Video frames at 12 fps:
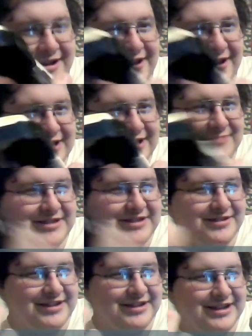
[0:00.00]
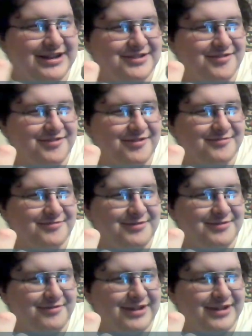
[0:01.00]
She wants her former teacher to
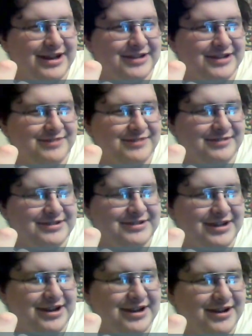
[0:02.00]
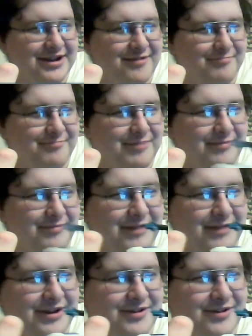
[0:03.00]
notice her. She wants Optimus to notice
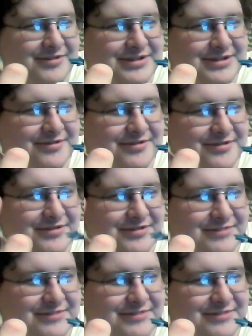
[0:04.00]
her. She wants...